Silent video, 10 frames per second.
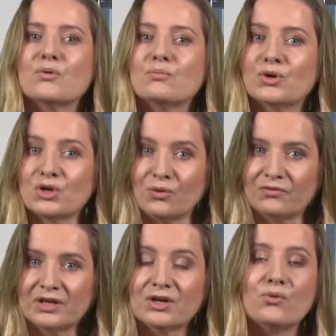
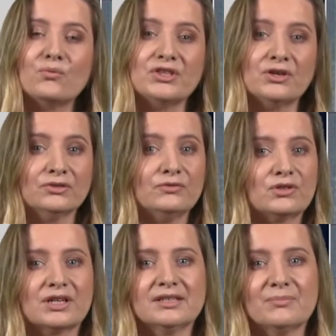Moreover, we don't
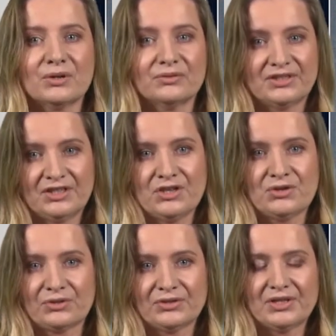forget about
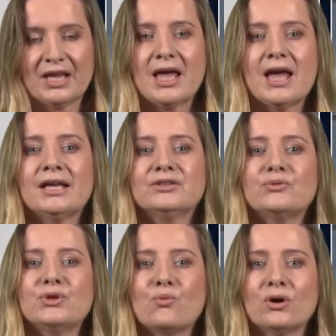seniors, and
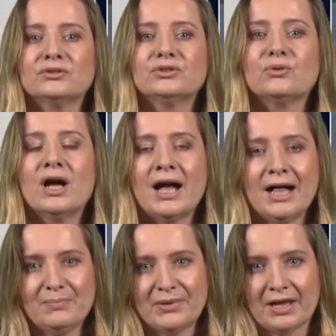we want to
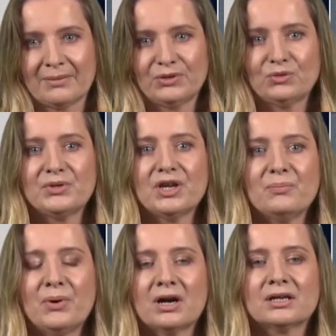help them to be a
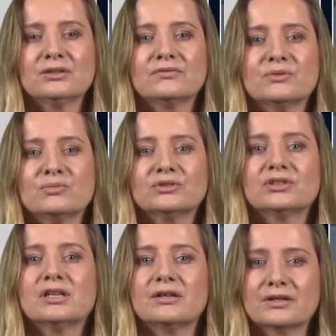part of the
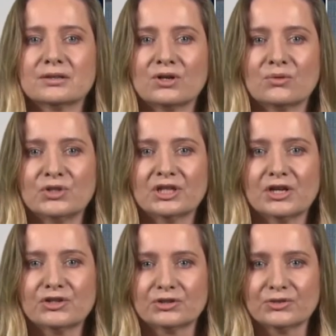modern
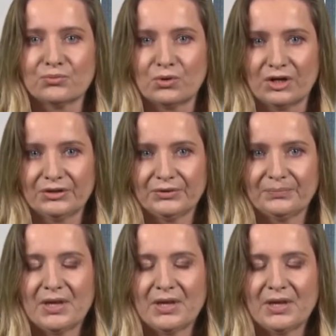telecommunications world.